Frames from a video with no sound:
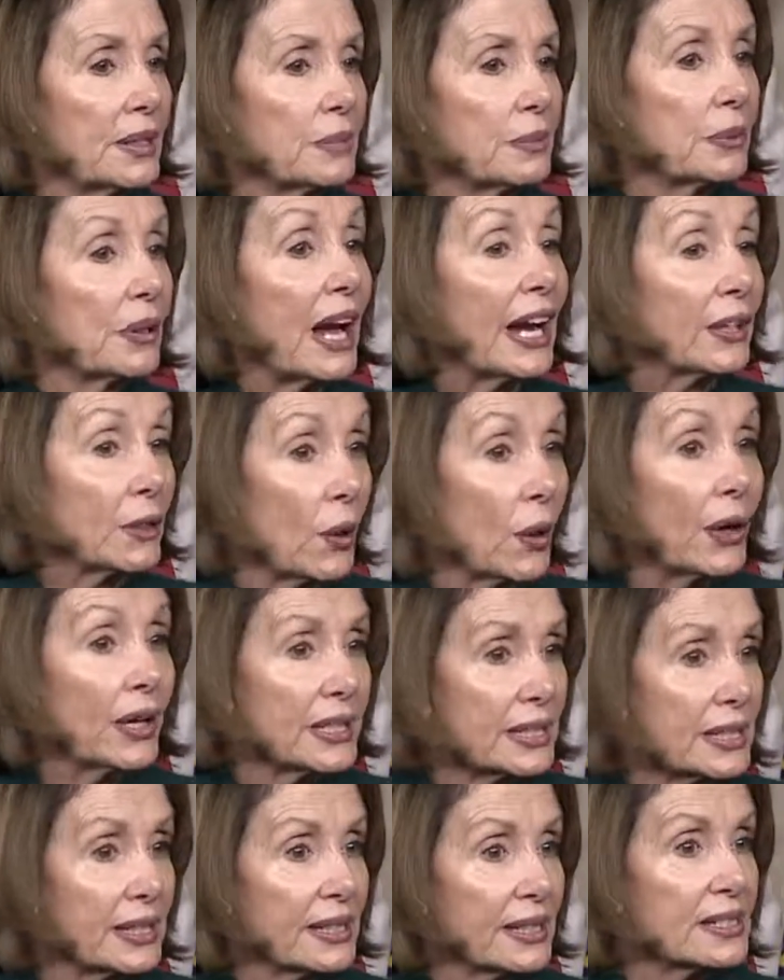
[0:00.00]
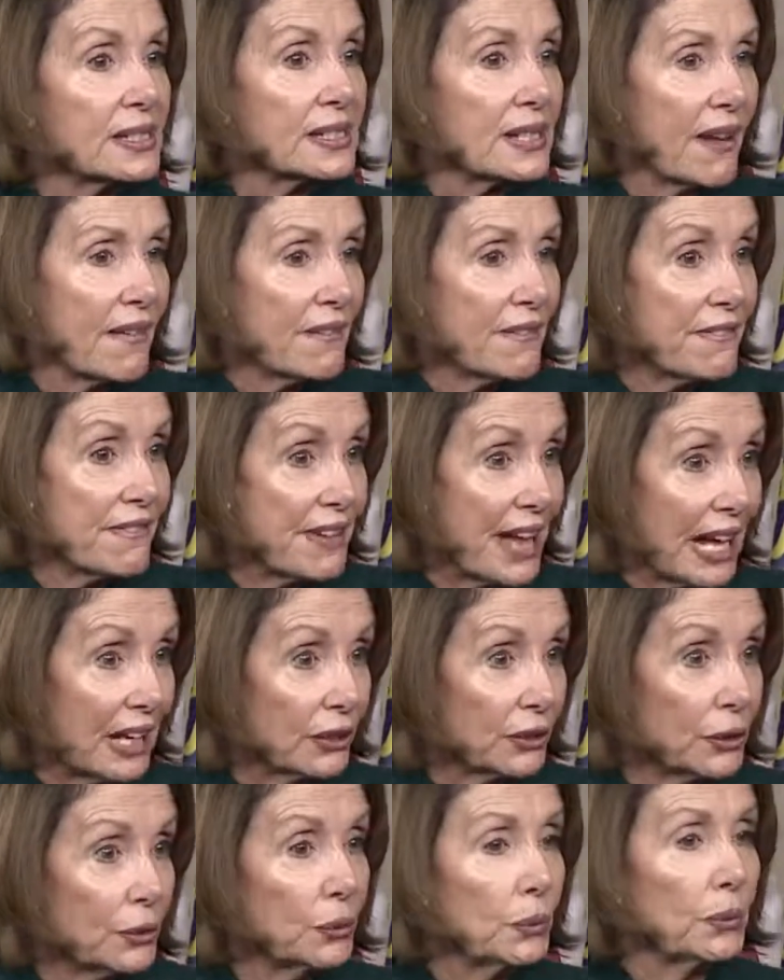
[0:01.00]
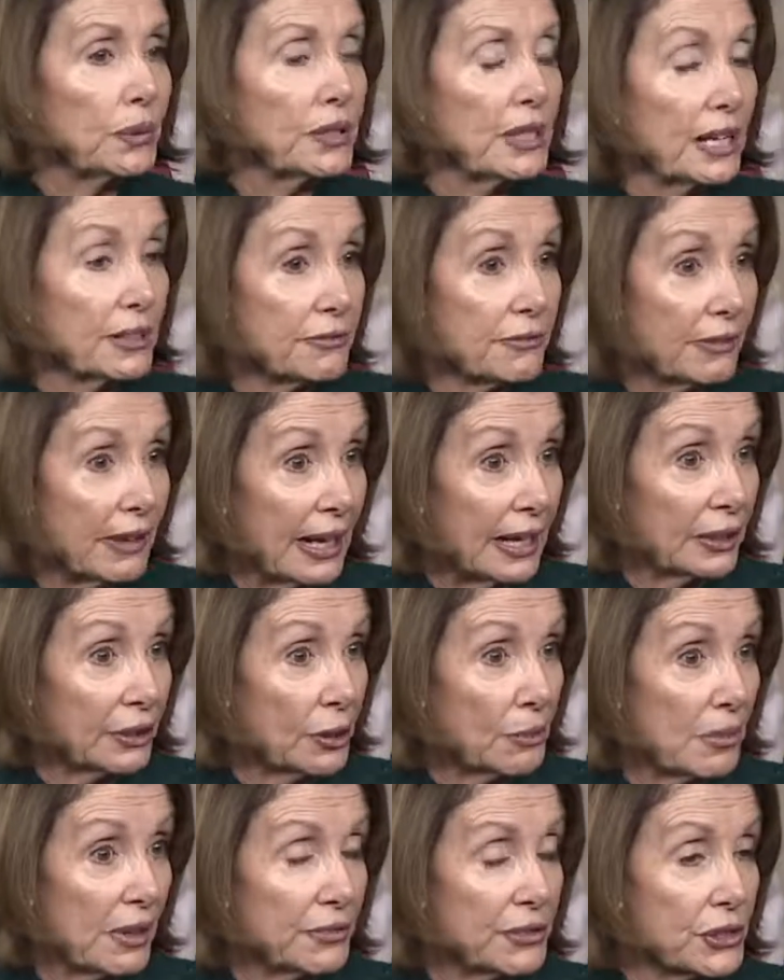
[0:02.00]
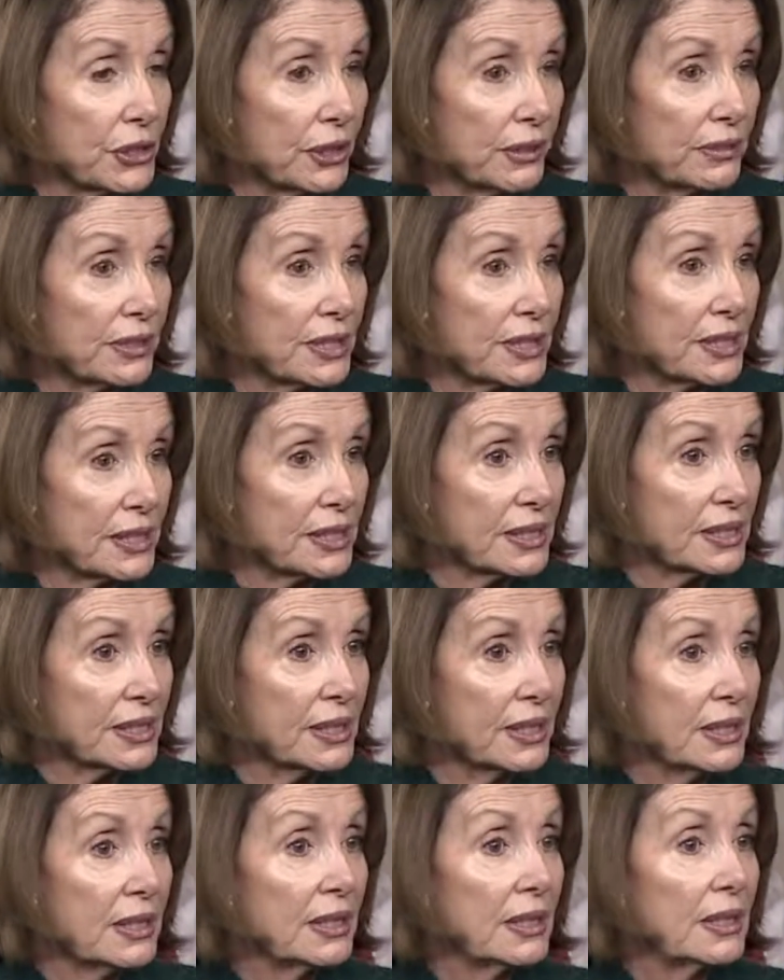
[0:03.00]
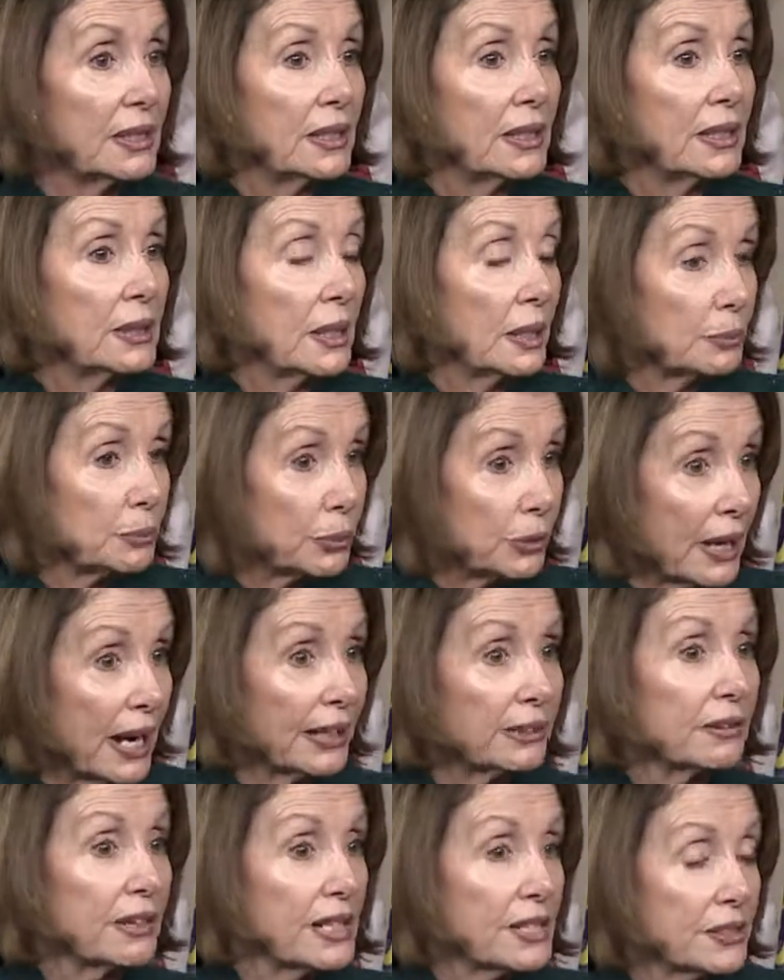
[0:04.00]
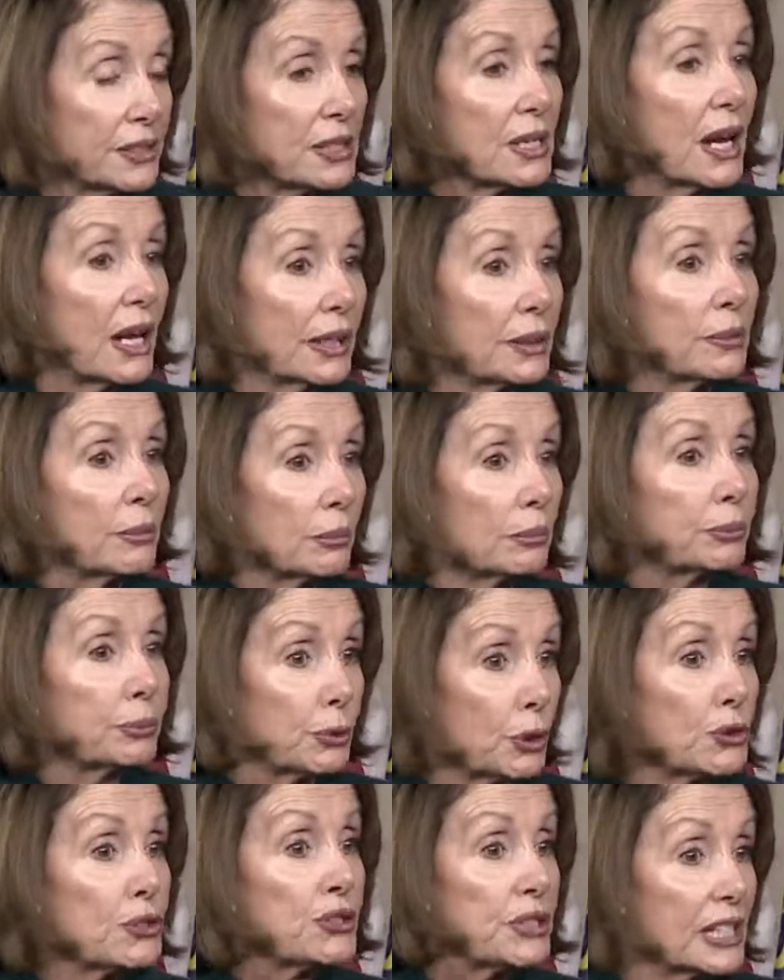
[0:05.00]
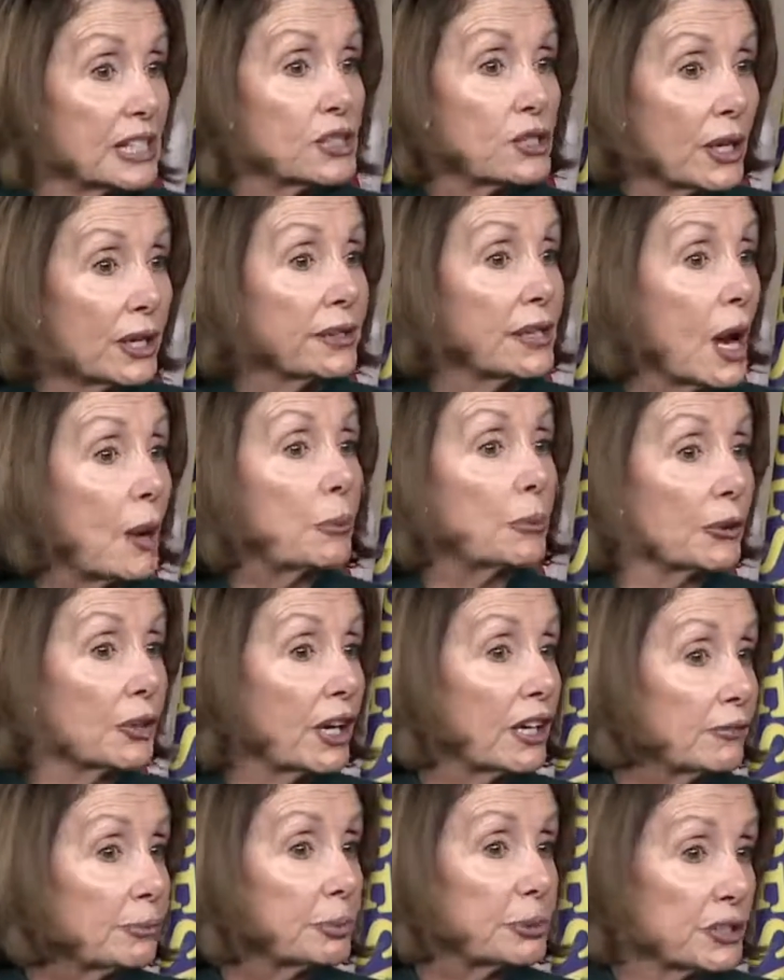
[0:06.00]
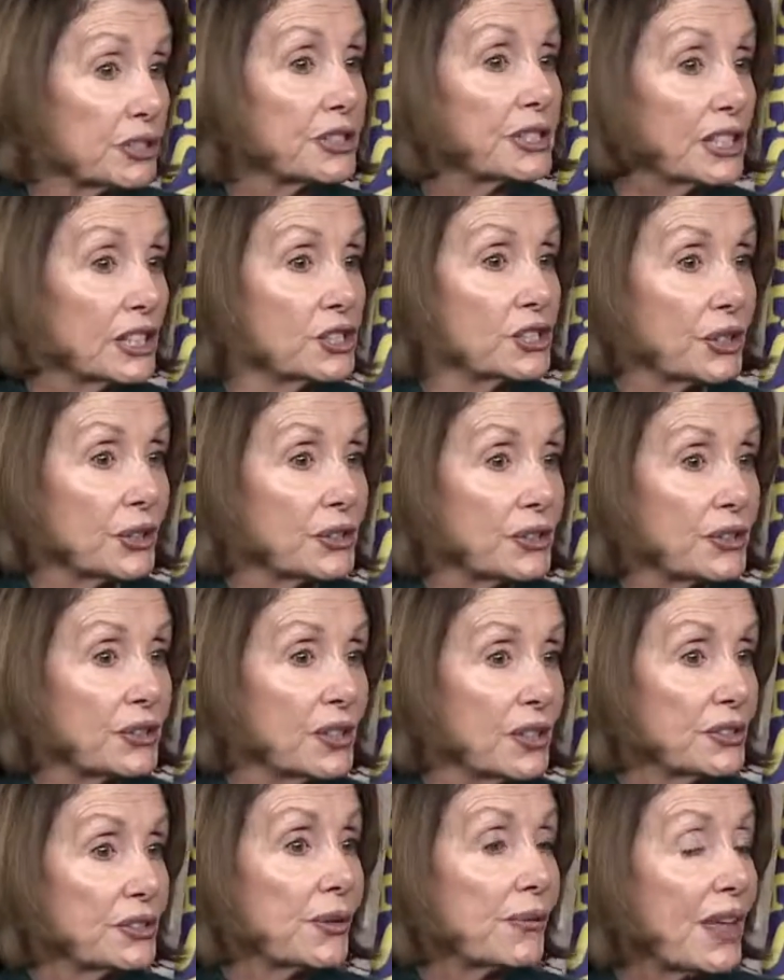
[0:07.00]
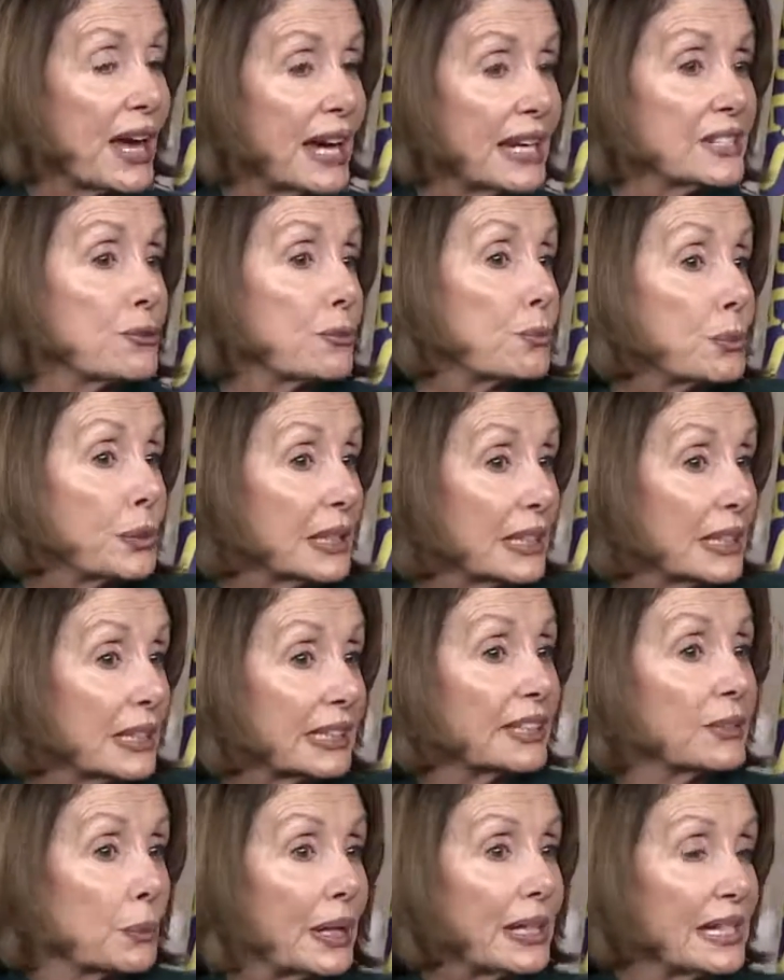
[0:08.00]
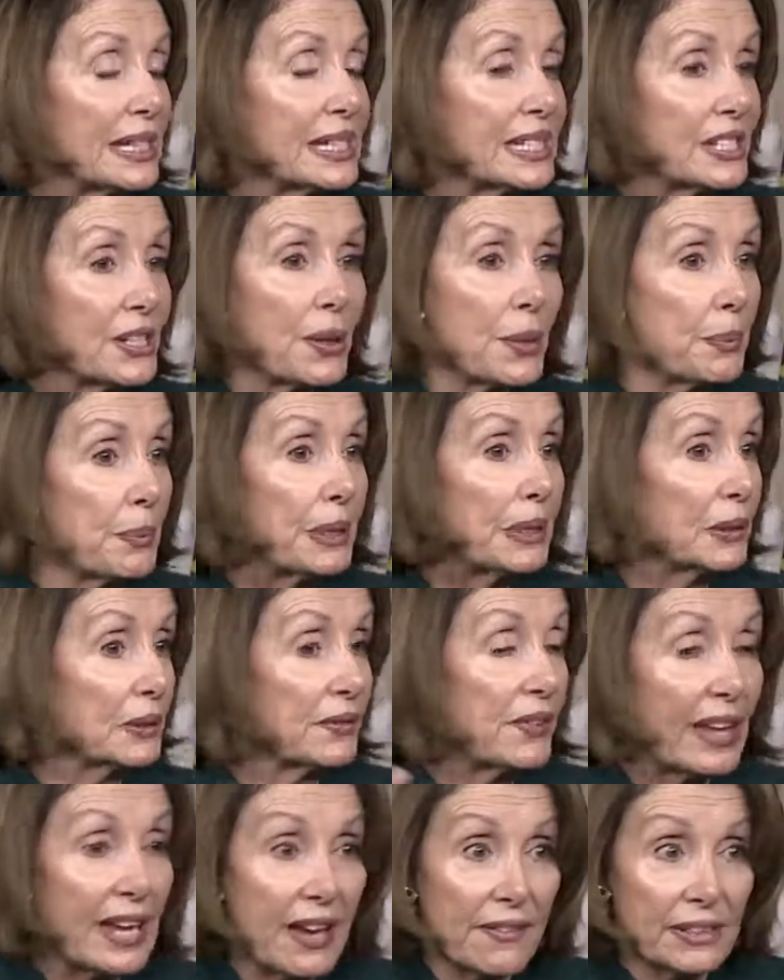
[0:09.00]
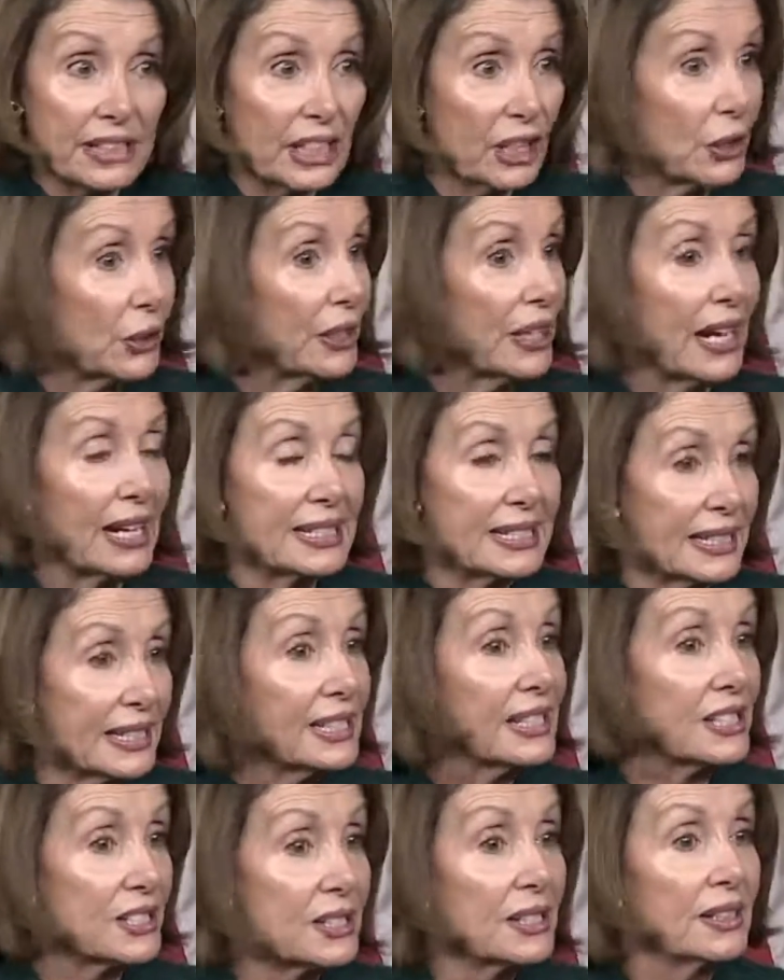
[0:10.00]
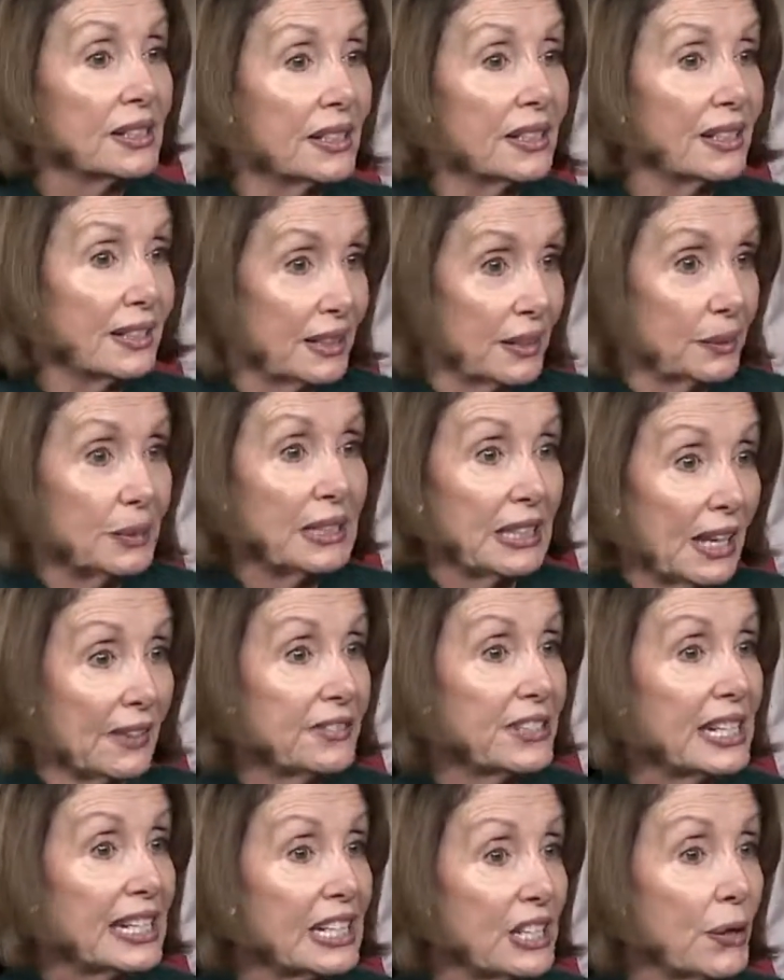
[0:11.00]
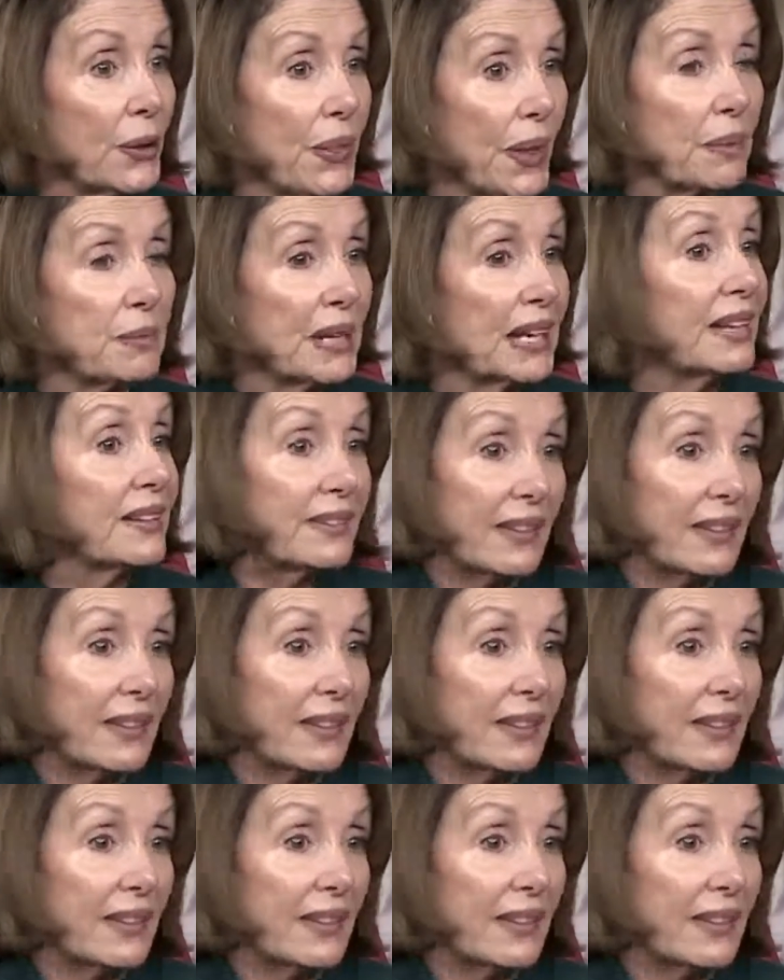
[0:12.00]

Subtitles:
priorities, value, not volume of services, progress, not a number of procedures. So that's really written into the bill. If they have any good ideas, we'd love to hear them.